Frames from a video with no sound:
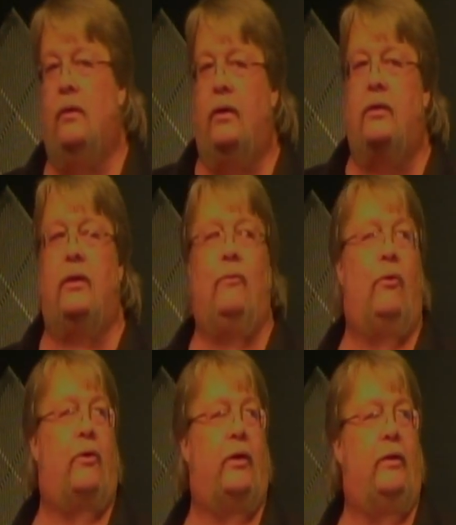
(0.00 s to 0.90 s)
This ain't
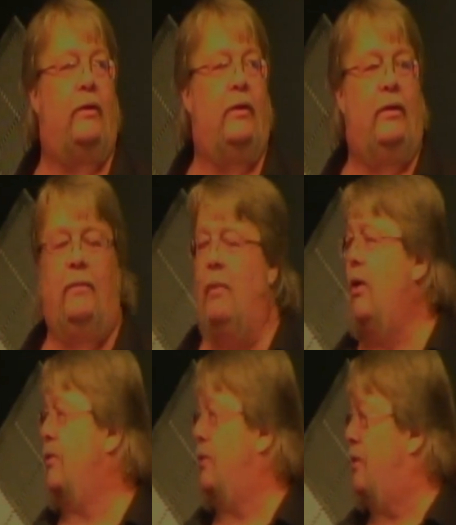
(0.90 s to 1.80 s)
working.
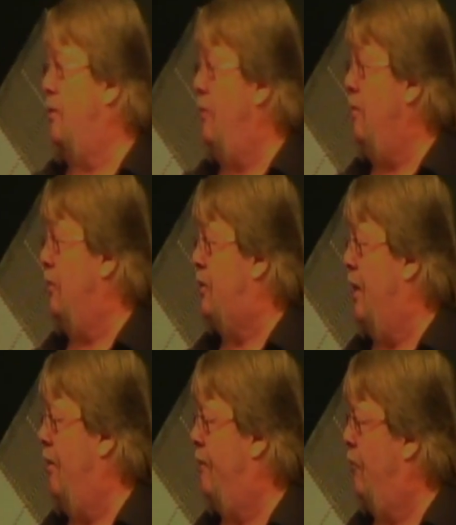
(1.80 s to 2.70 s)
Marriage is commitment,
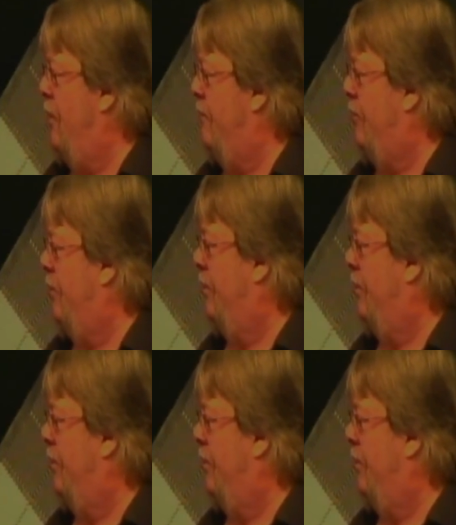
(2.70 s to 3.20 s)
y'all, forever.